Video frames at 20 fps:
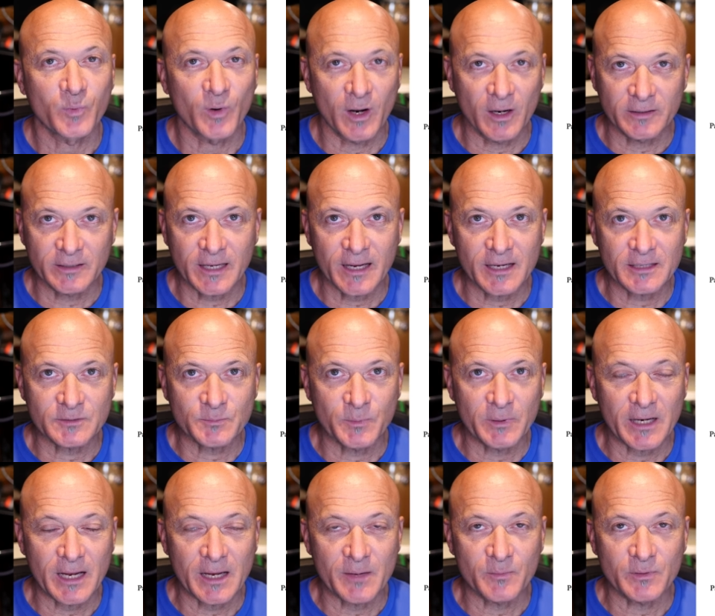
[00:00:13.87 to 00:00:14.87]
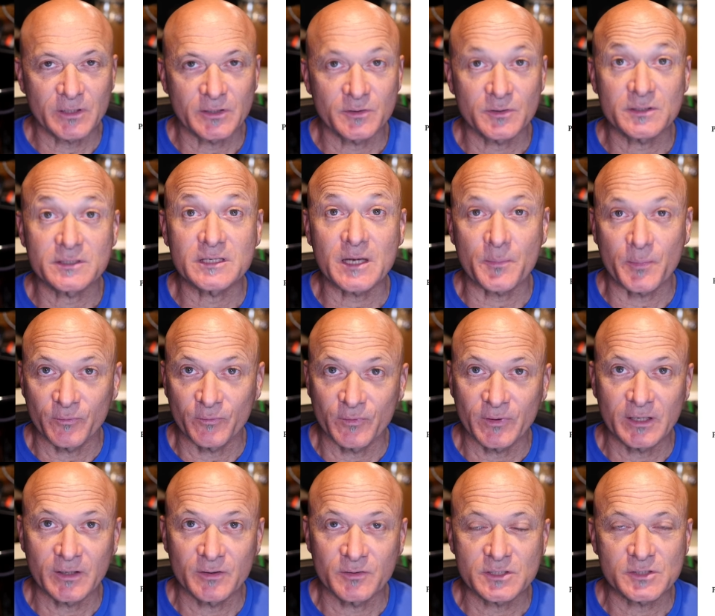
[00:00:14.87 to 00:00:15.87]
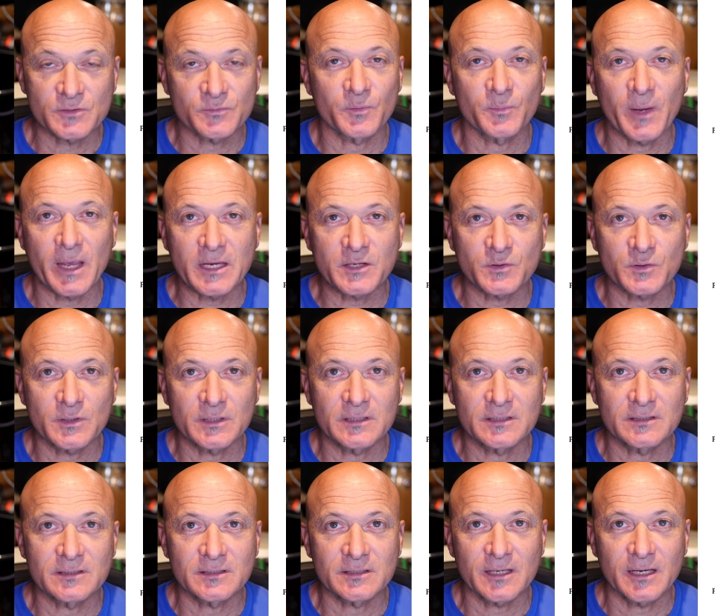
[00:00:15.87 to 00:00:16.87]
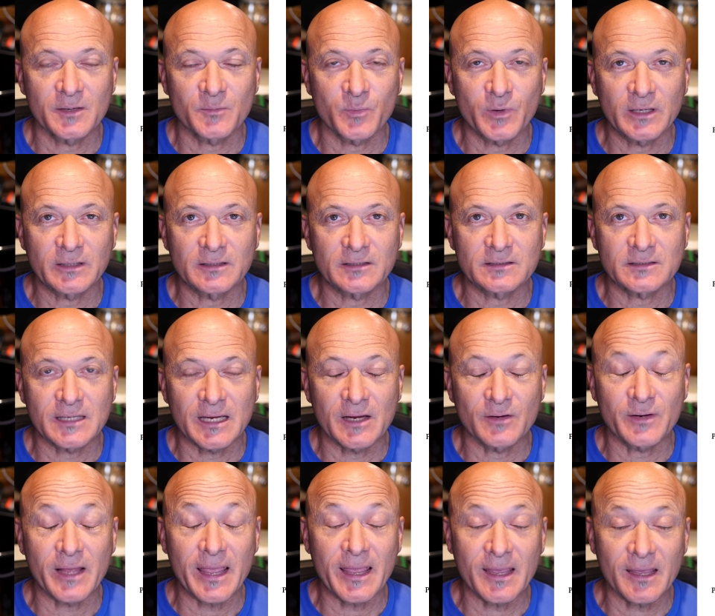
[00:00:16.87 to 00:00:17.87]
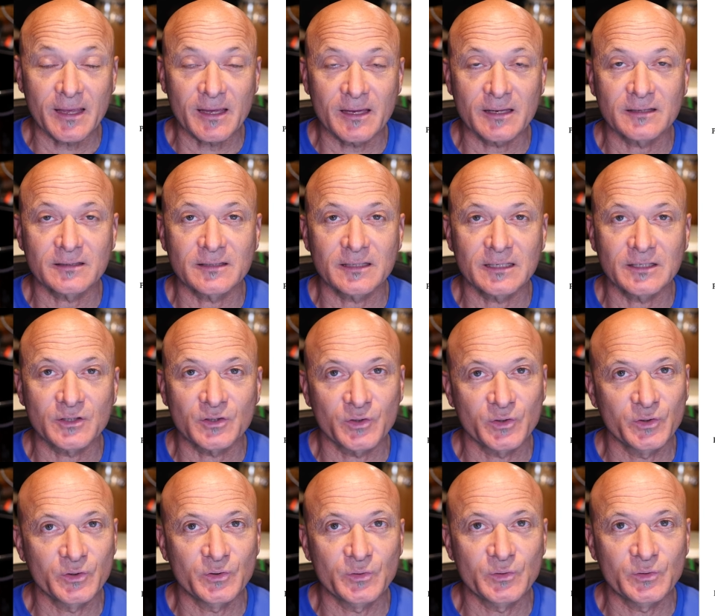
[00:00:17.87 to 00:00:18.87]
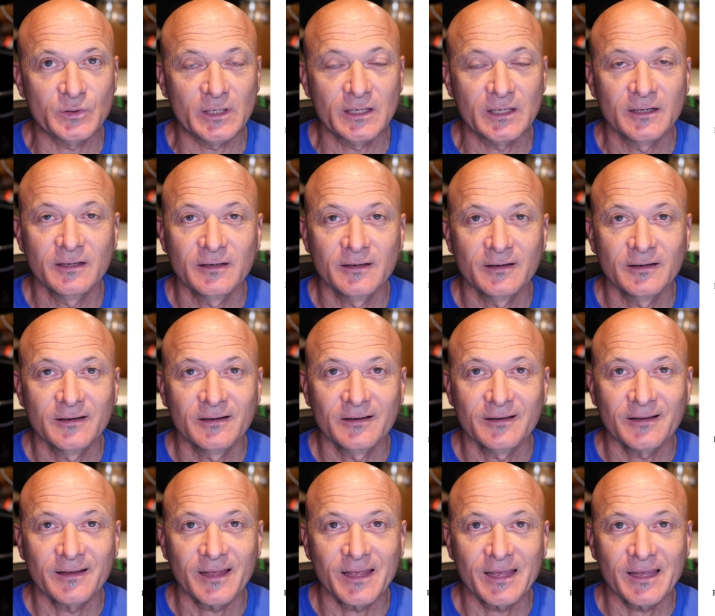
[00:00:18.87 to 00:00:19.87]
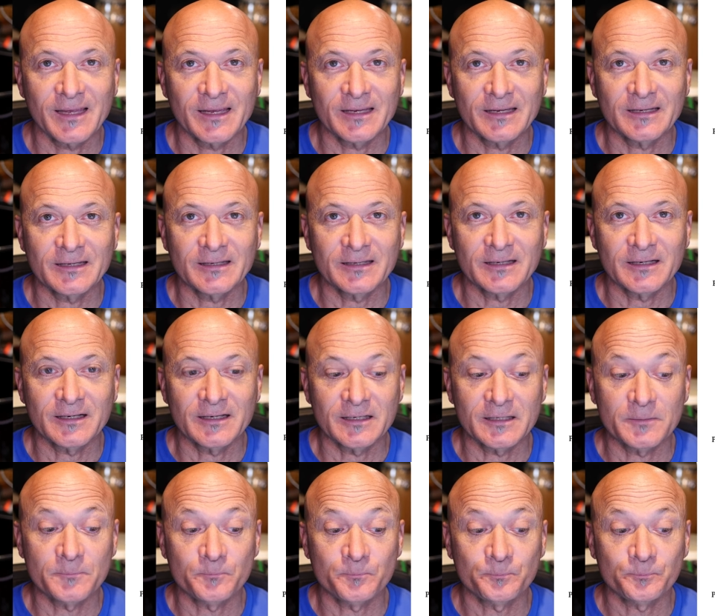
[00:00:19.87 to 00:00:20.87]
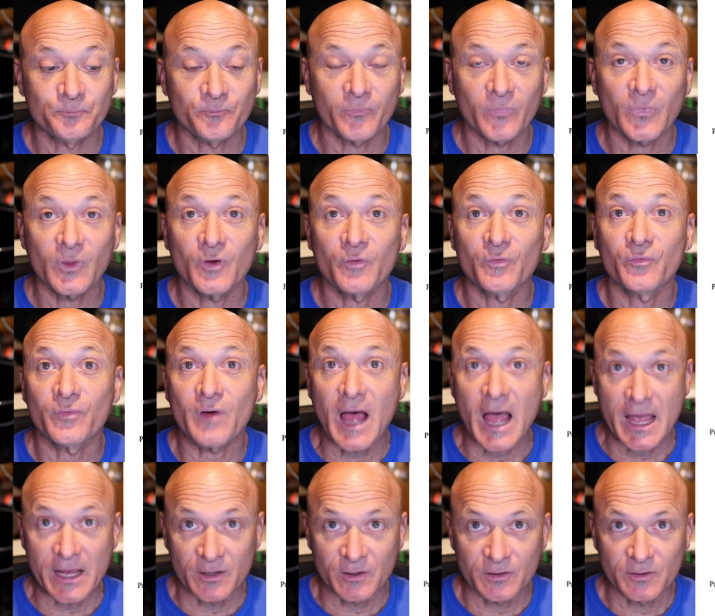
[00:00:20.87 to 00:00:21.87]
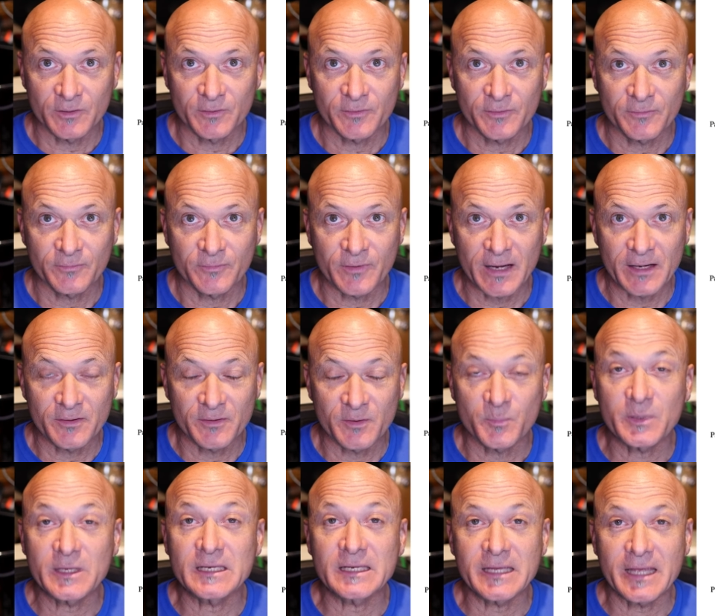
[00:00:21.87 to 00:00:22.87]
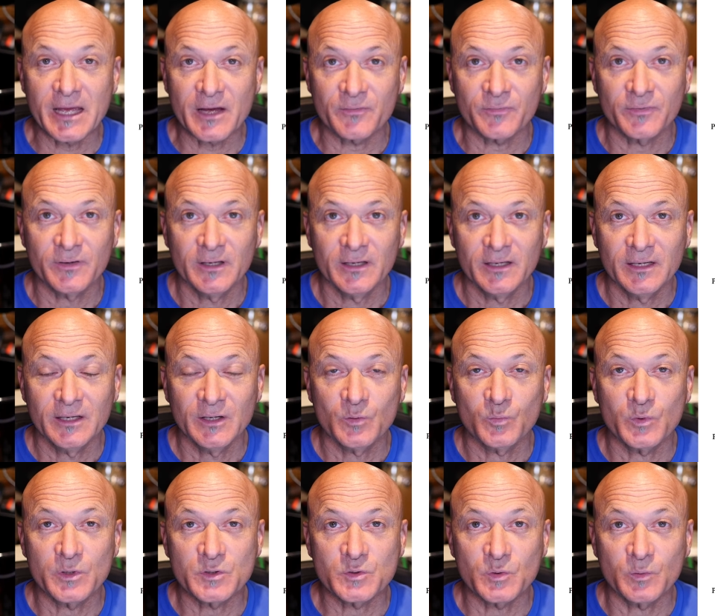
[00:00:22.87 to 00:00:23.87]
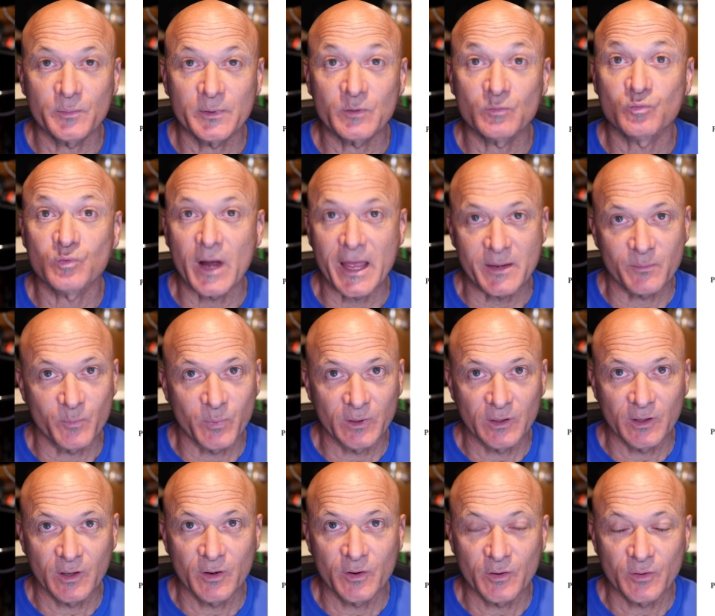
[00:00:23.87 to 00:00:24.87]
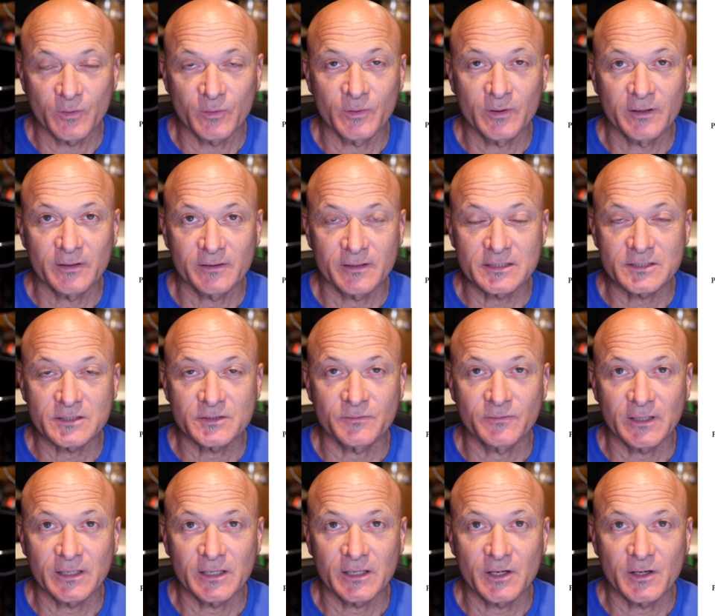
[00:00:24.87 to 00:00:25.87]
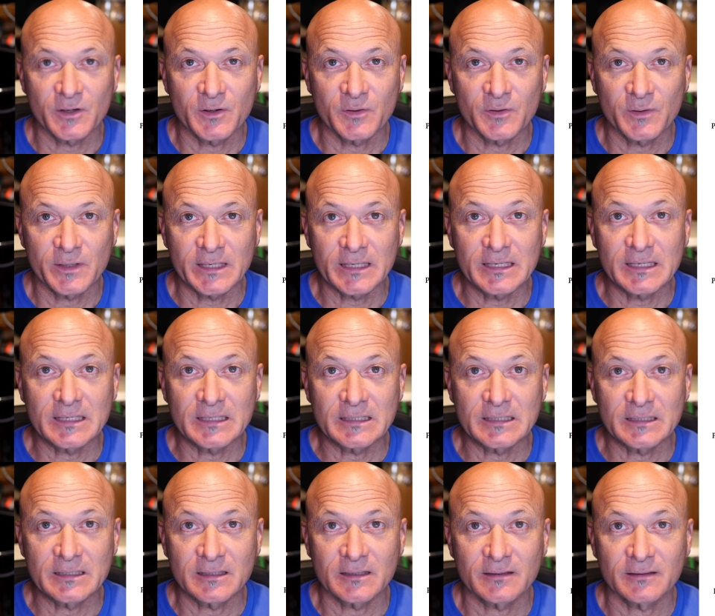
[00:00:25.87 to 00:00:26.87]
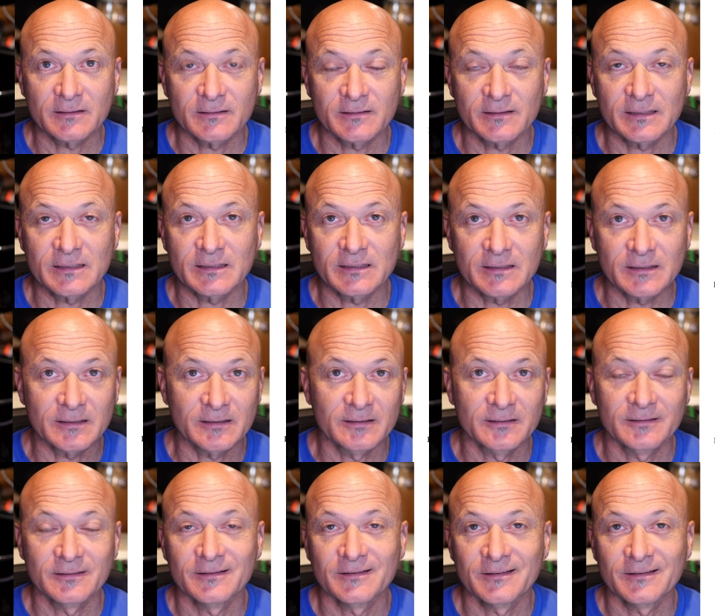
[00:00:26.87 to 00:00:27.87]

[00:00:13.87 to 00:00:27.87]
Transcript: broadcast, but I want to do a separate video just for patrons and break this down and include a um, file, the file, the PDF, which will be right below this video in the